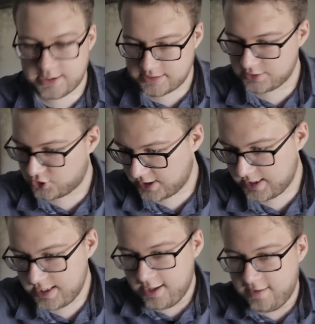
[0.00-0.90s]
It's
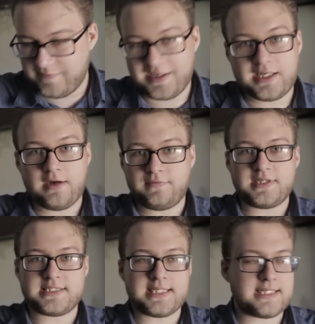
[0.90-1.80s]
legit. Very
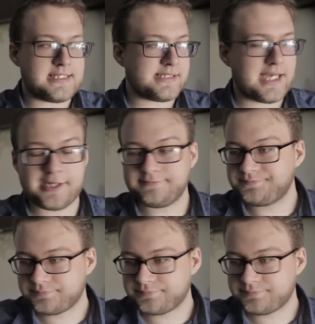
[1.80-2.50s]
carefully set it aside.